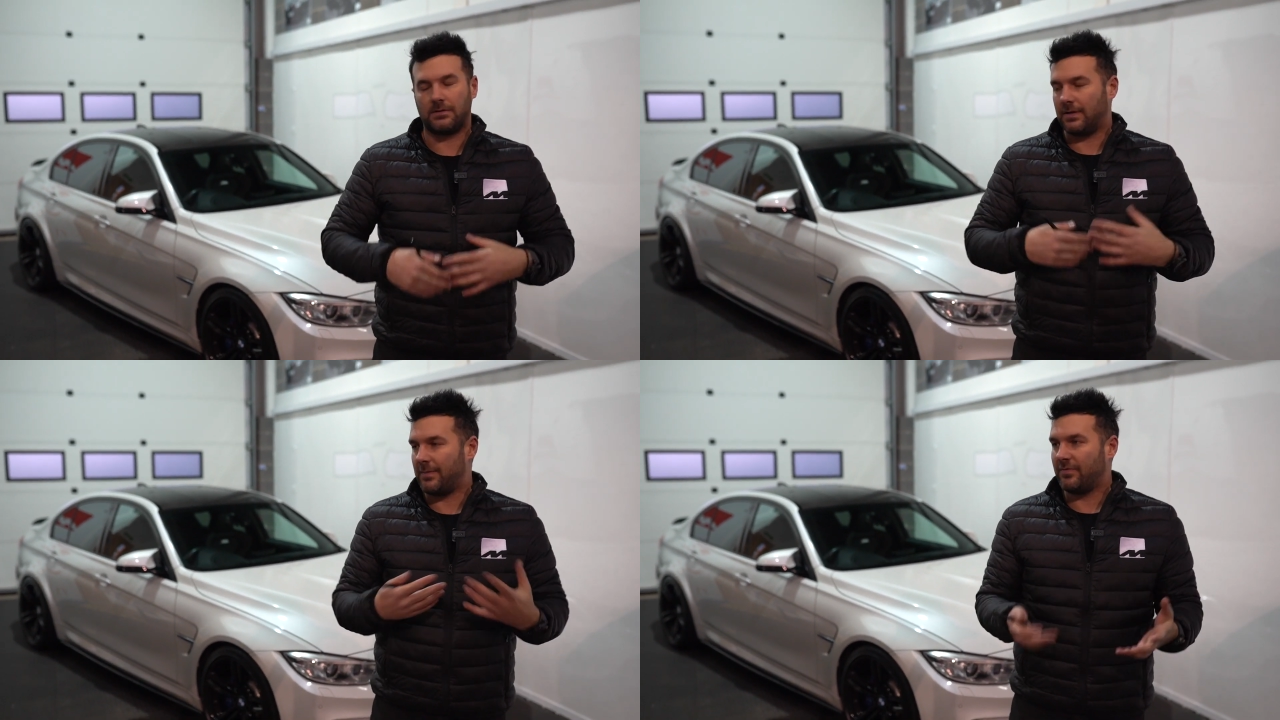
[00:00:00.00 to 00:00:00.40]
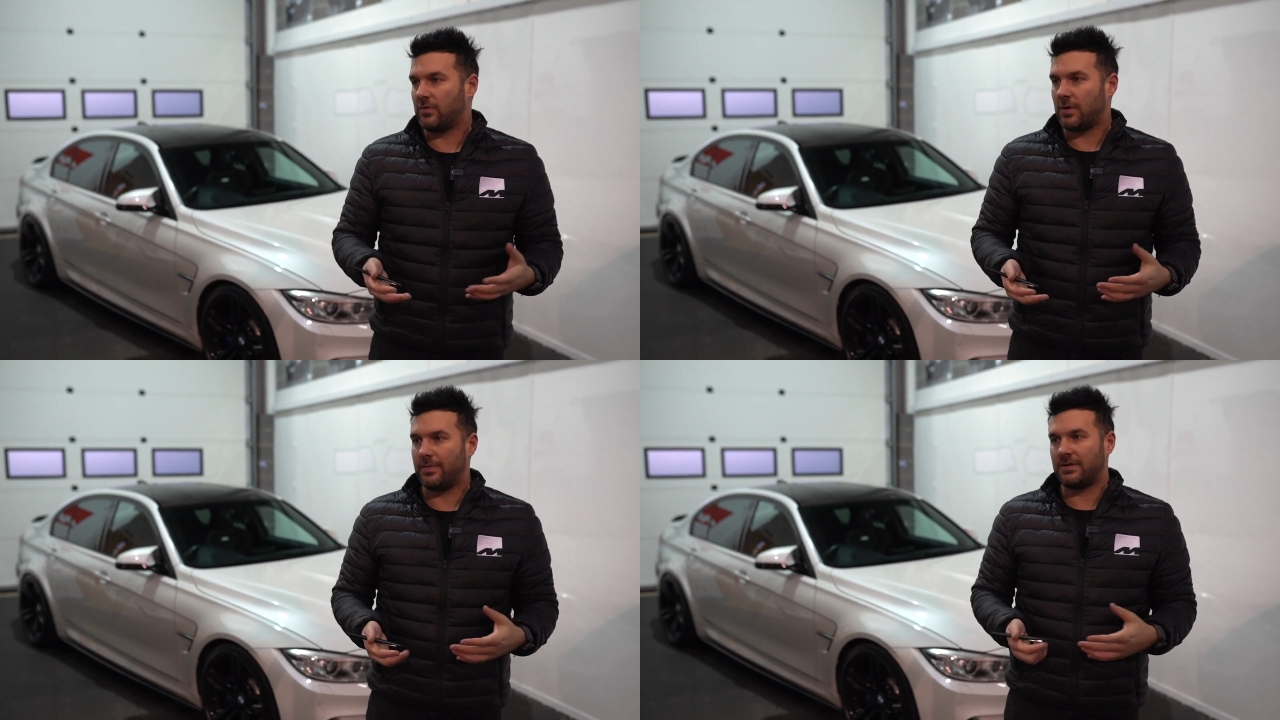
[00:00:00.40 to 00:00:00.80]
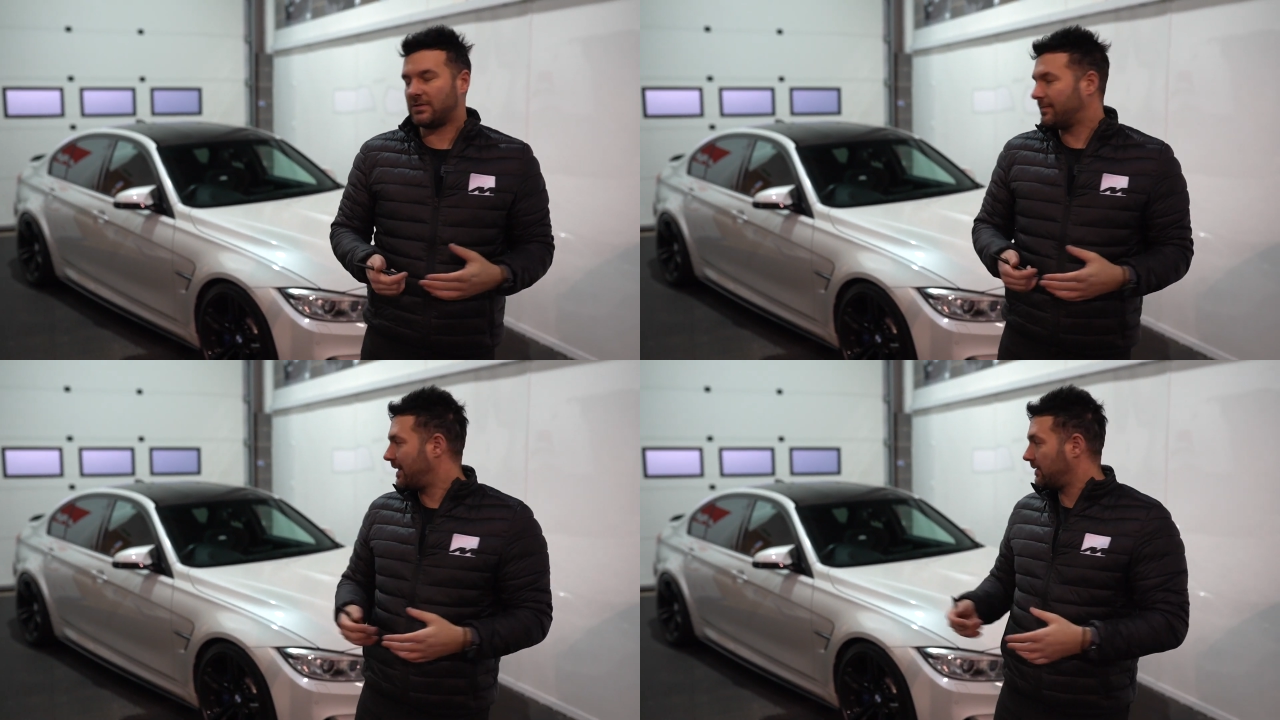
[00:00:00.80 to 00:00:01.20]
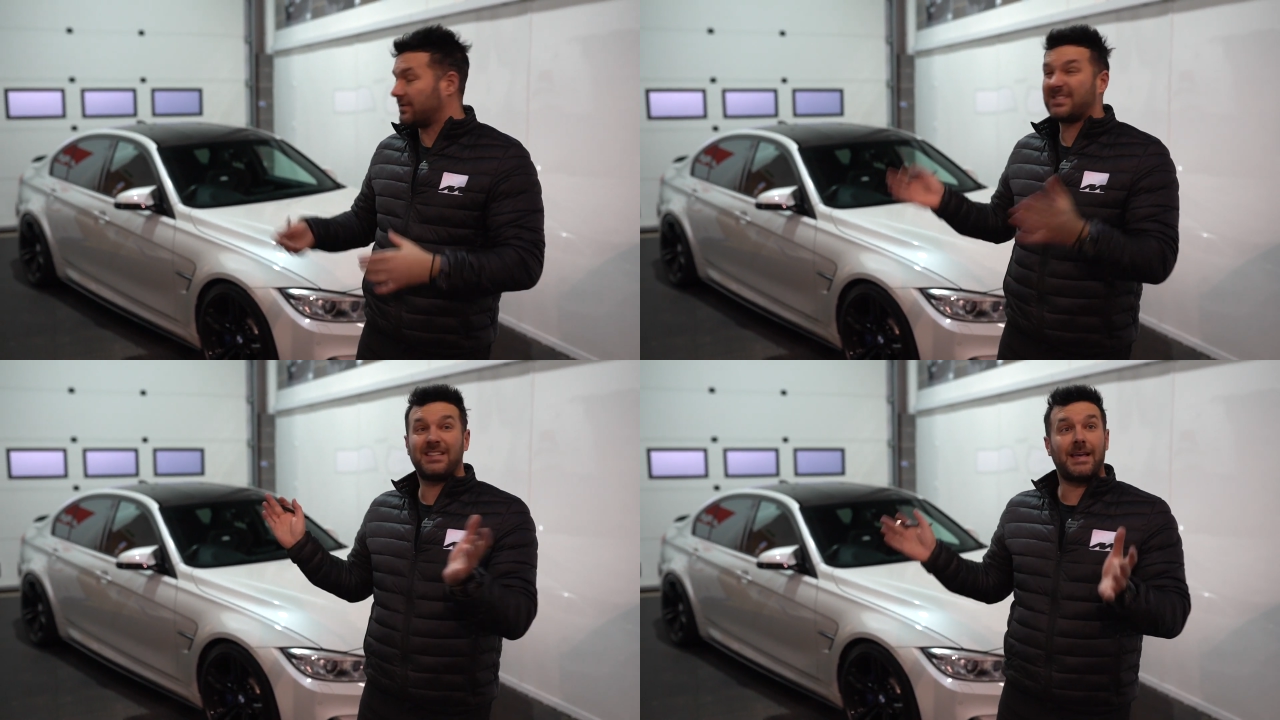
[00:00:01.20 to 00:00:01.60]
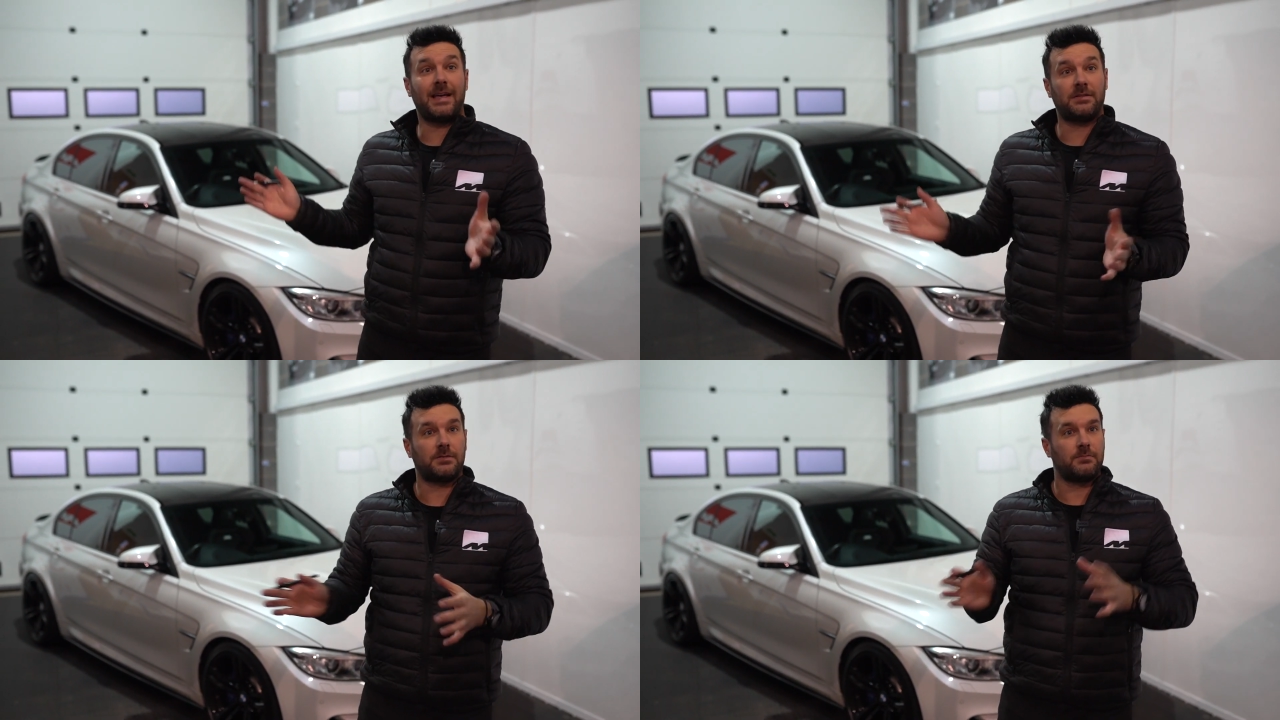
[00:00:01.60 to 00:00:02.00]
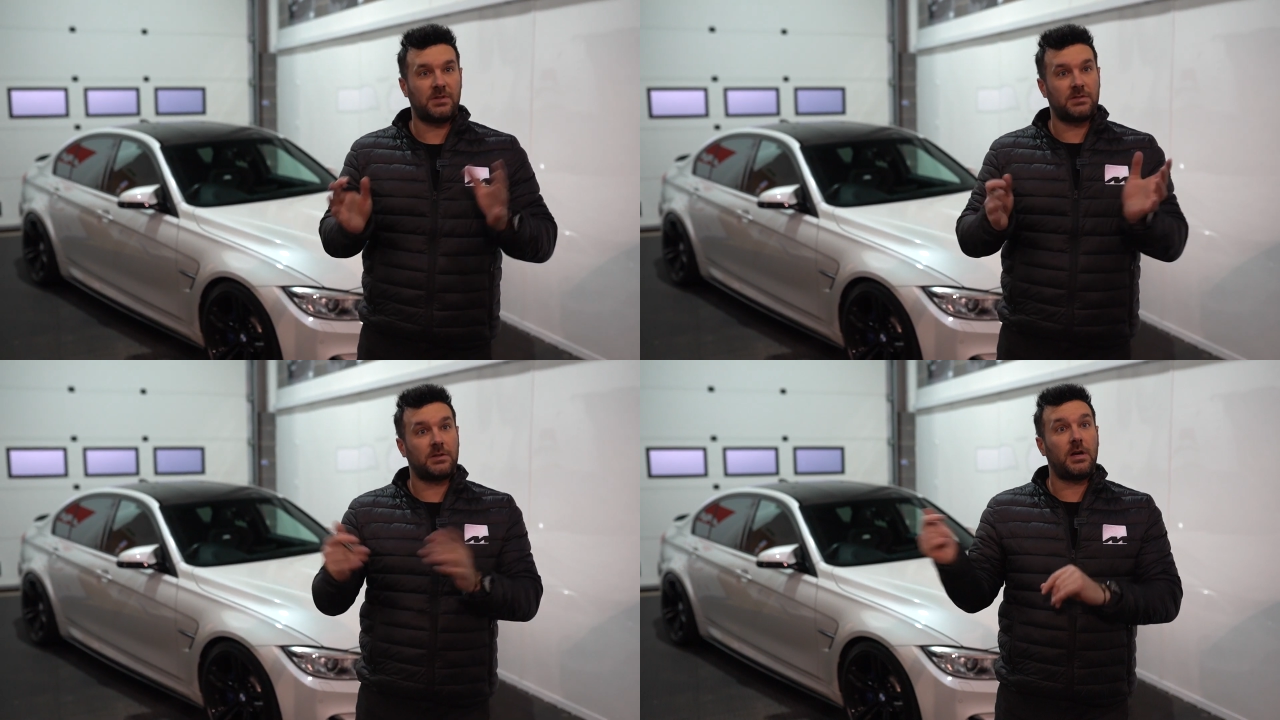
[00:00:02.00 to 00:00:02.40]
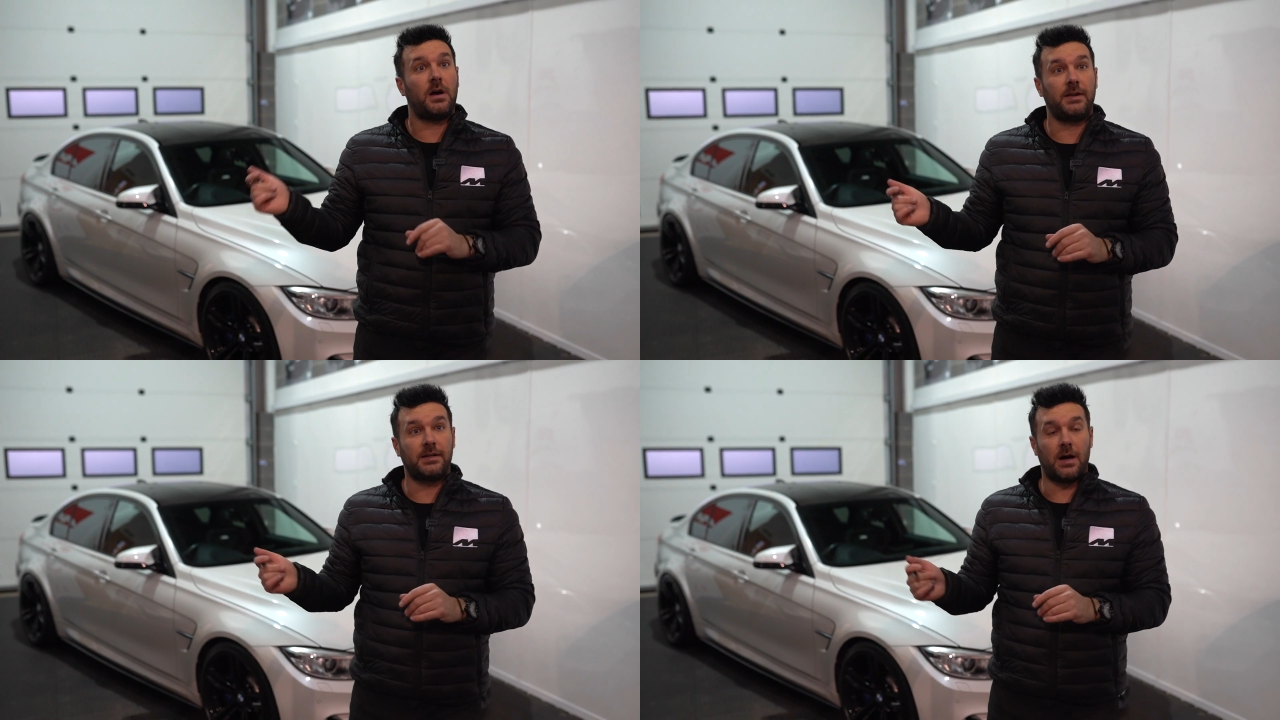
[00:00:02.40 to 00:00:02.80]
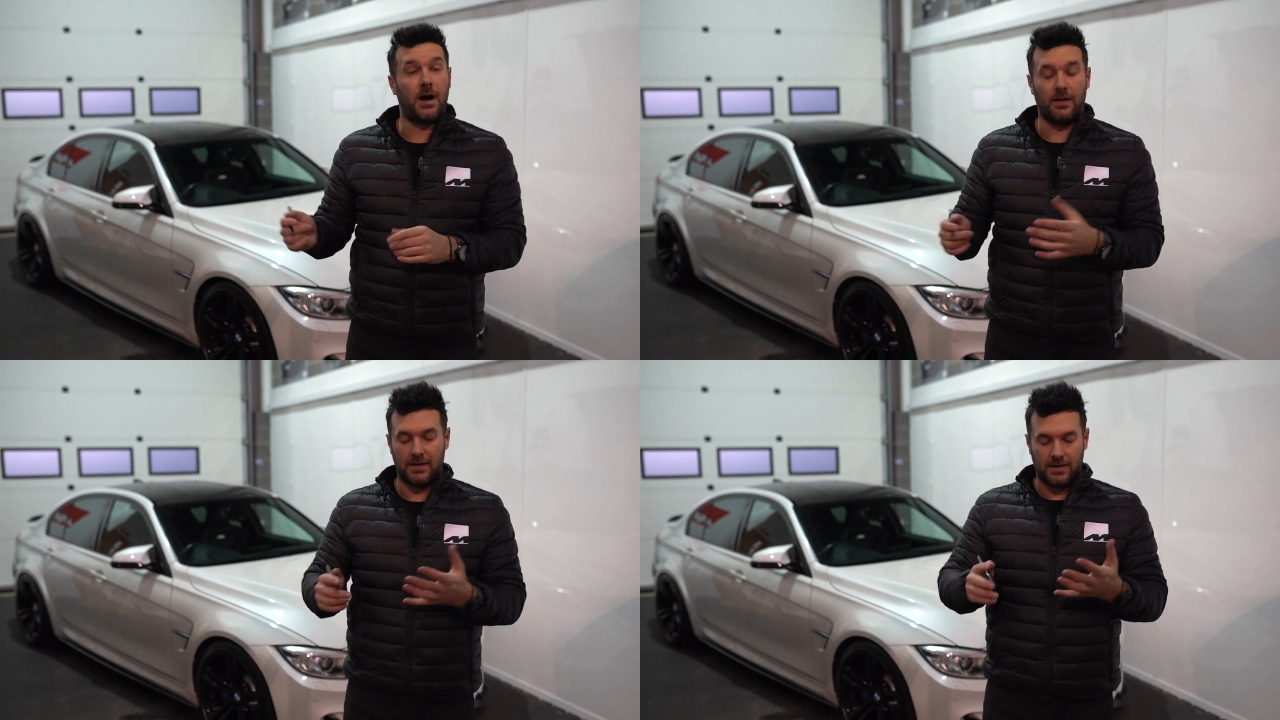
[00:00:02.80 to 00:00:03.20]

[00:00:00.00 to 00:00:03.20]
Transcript: not an M4 competition pack, not a CS. This is an early car.